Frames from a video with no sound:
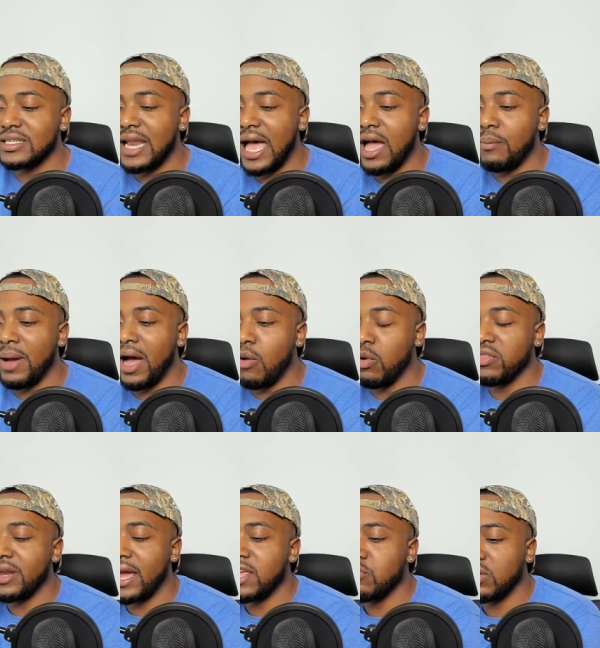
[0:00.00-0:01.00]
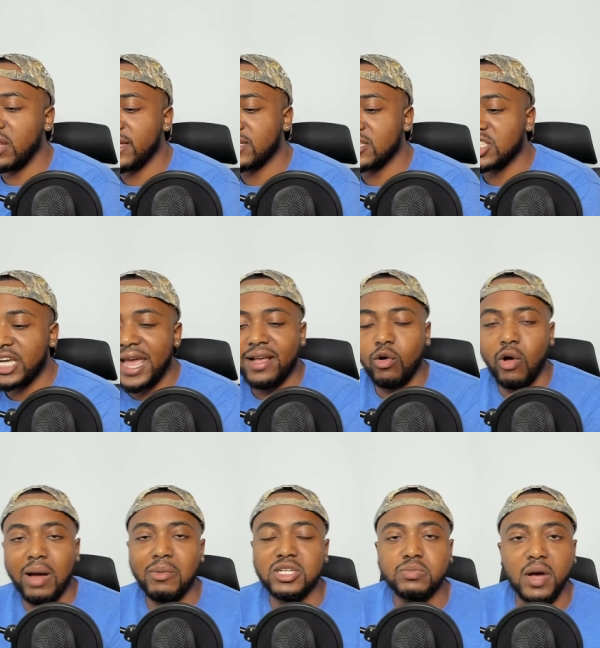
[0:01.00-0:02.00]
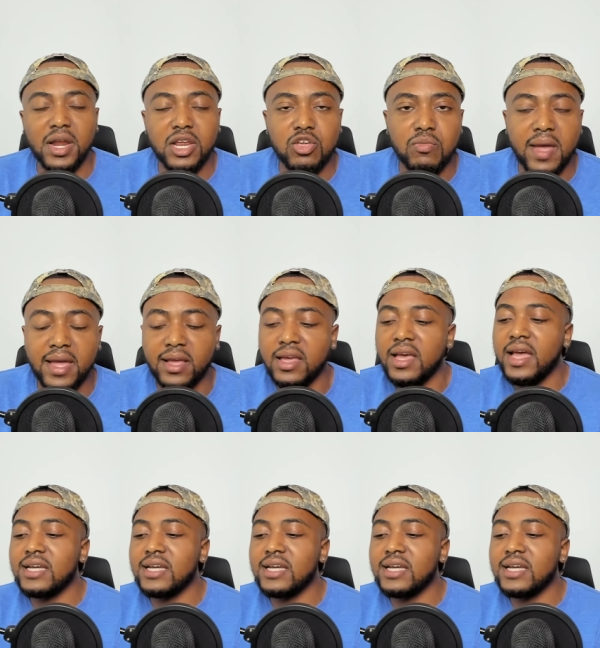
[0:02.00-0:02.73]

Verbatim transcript: not about whether or not you collect a check or how much money you make.